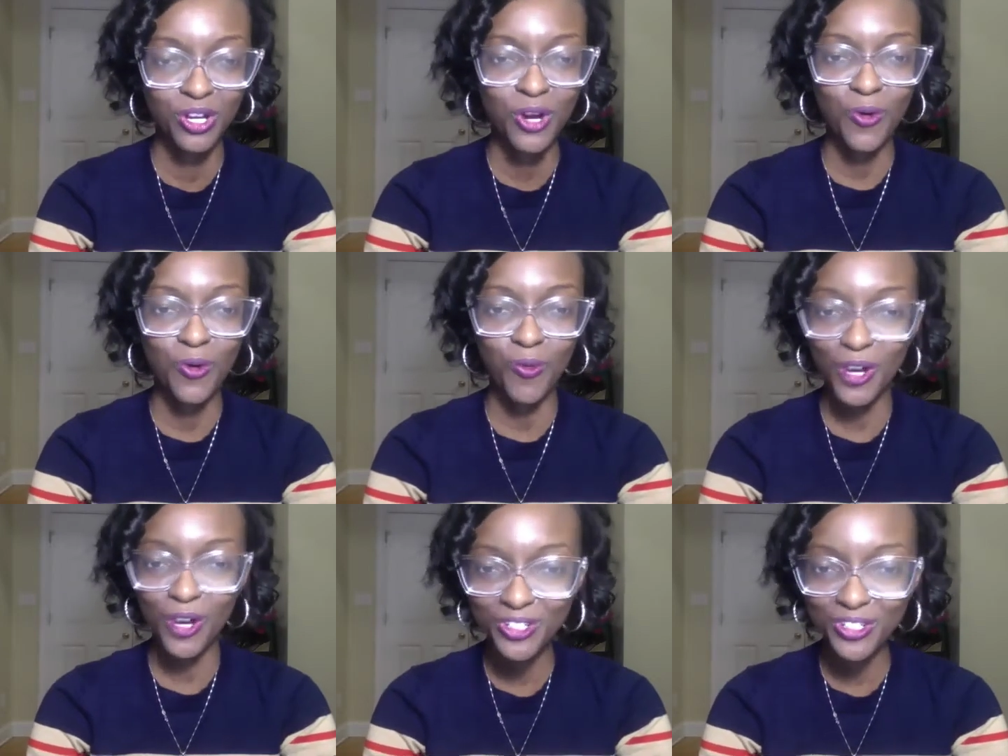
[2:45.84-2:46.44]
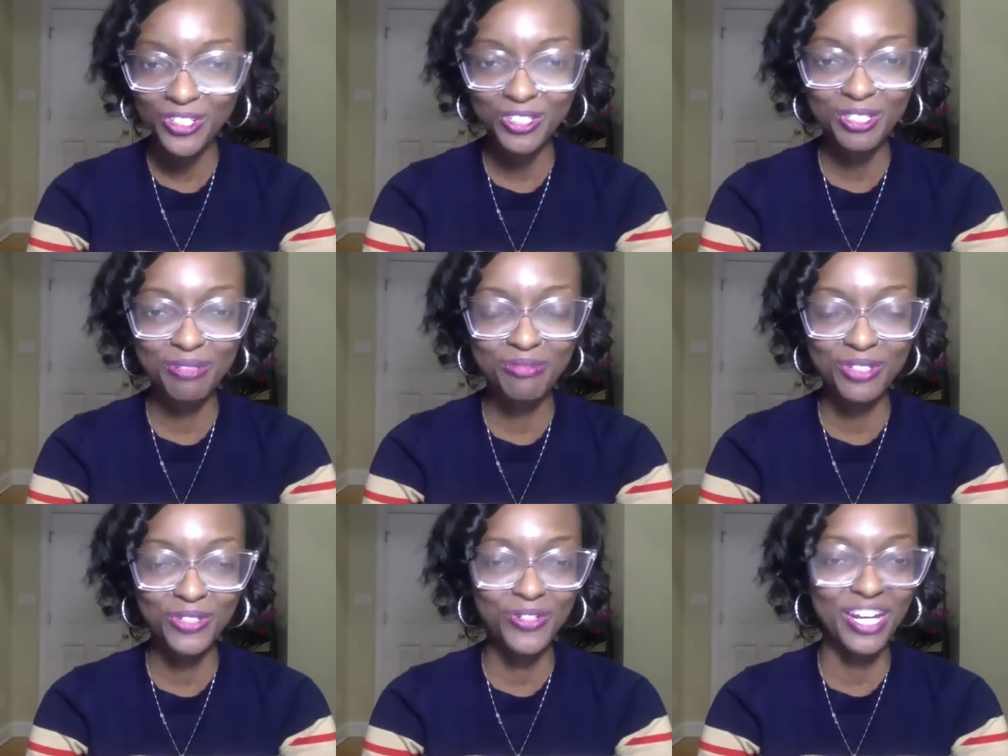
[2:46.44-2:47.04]

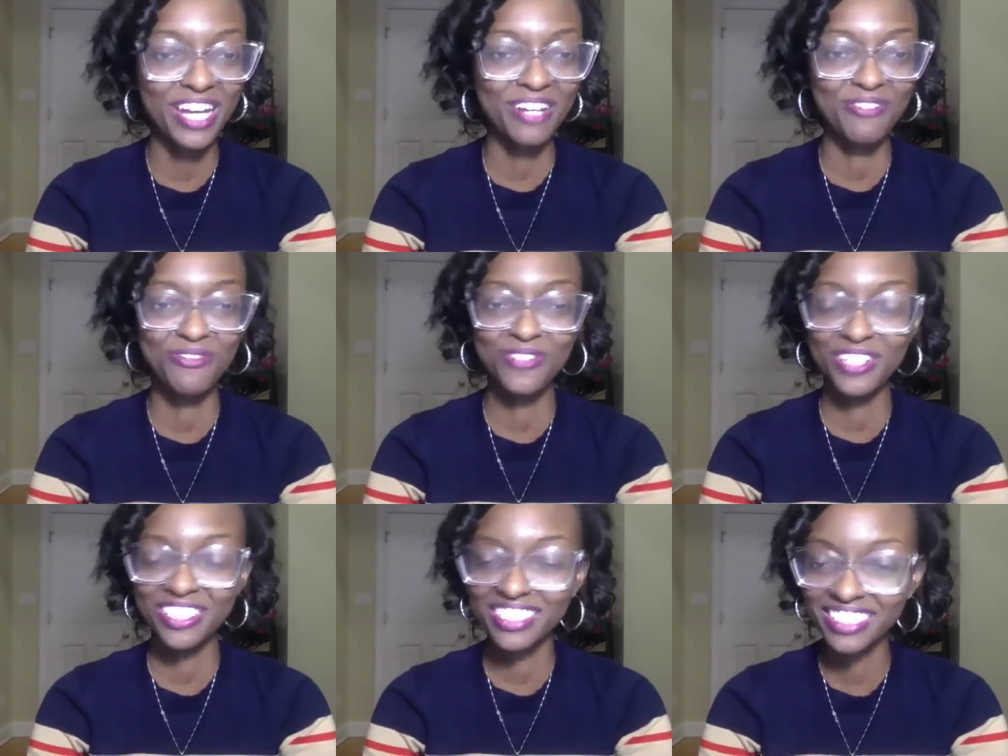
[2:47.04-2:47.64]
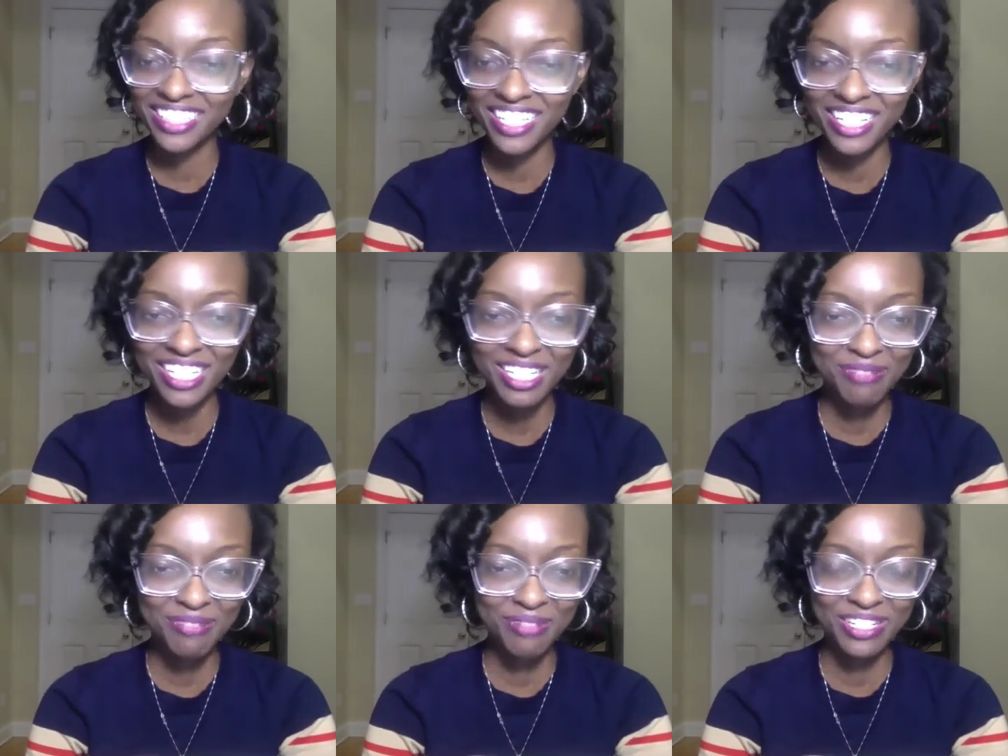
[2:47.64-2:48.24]
welcomed, you had a fun
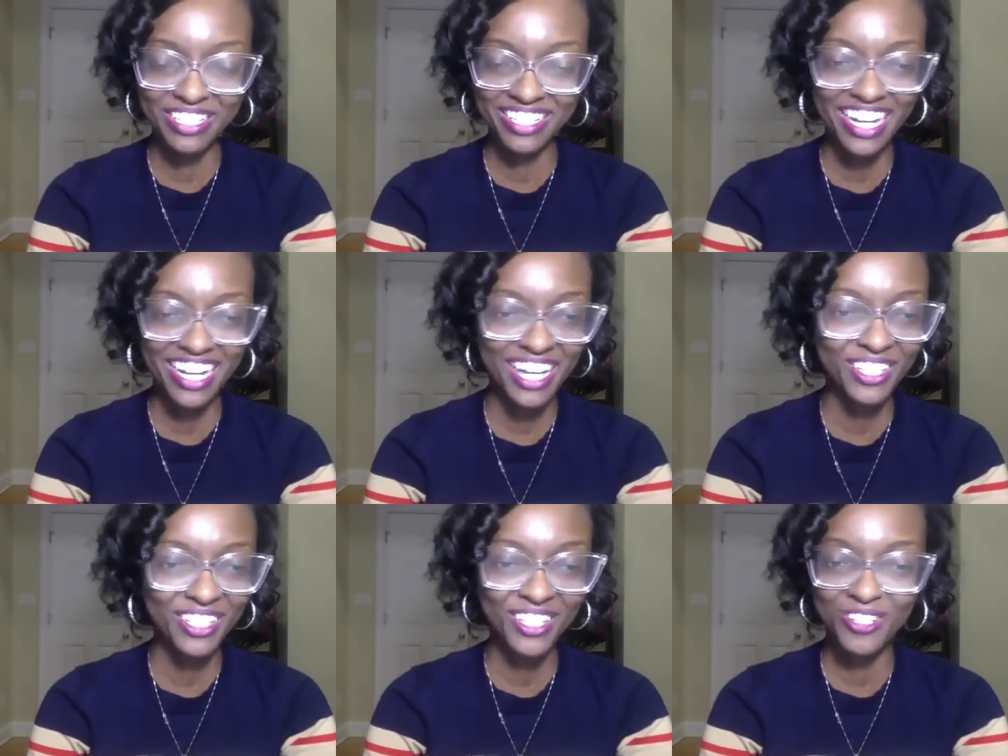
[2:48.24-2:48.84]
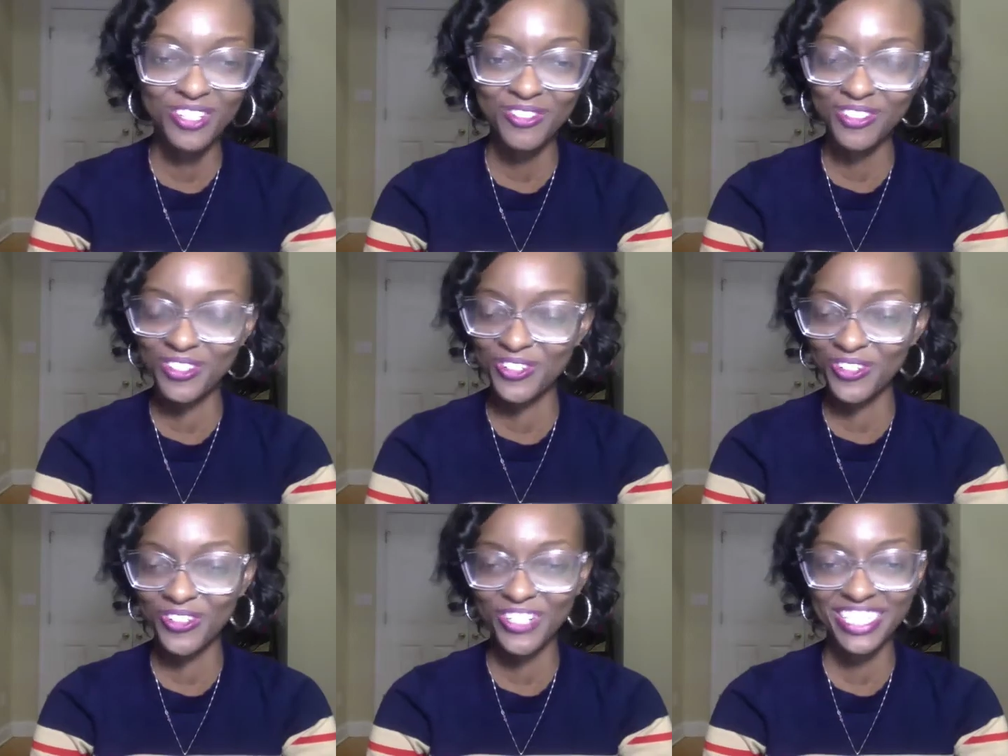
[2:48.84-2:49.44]
time, and you got along with
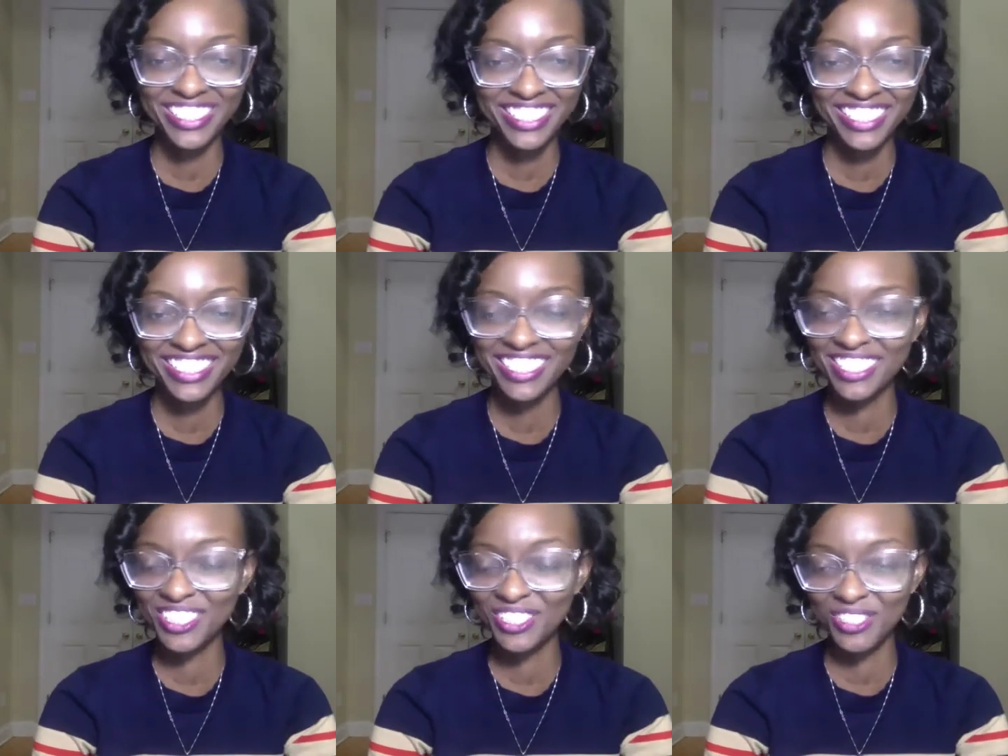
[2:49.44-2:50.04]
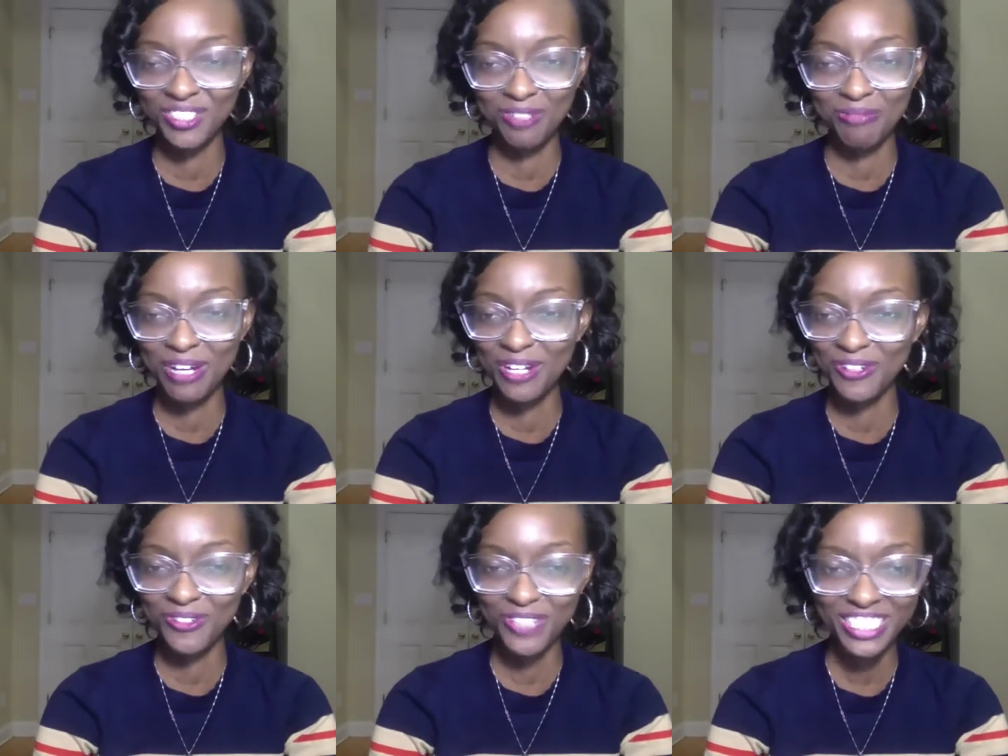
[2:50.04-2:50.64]
your crazy teacher no
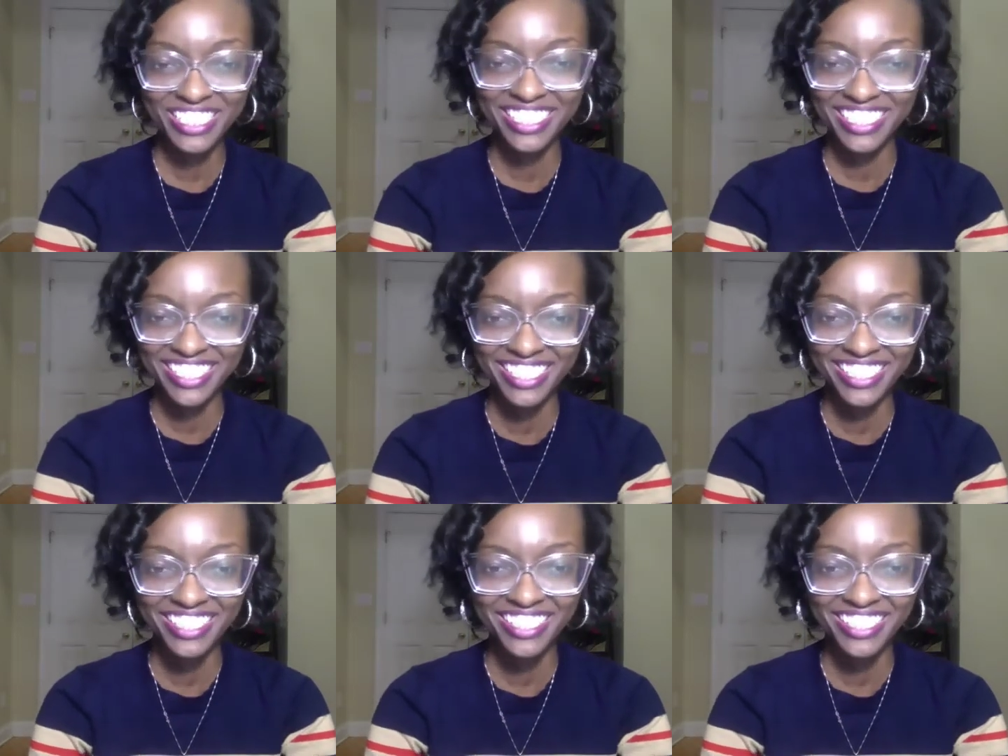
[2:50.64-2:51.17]
matter what she did.